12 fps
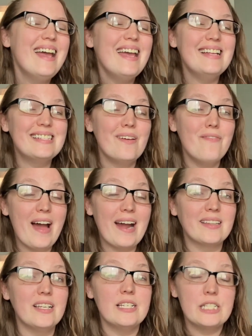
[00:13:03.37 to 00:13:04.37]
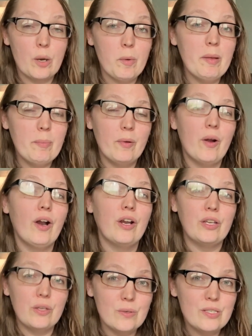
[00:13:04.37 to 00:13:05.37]
is the fact that so many people are
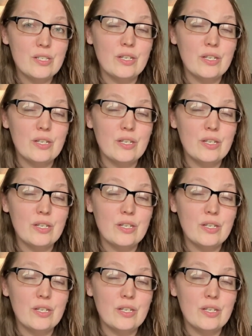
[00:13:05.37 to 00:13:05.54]
used to